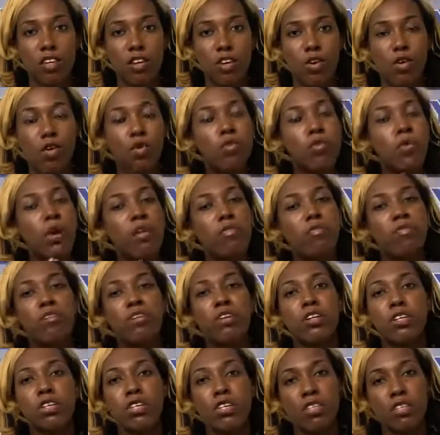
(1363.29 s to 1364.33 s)
whoever
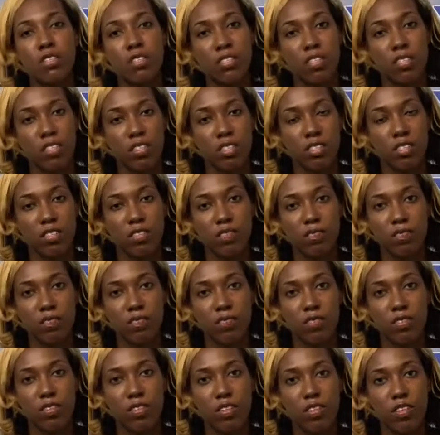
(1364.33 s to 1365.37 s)
it is,
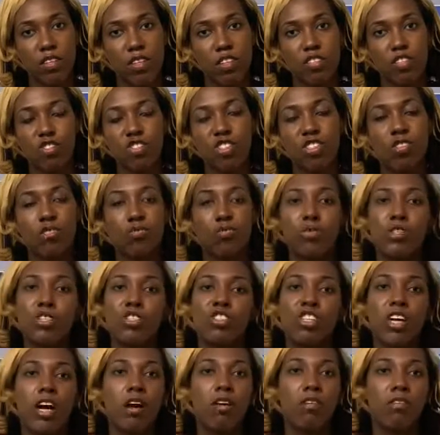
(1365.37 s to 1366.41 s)
just reach out.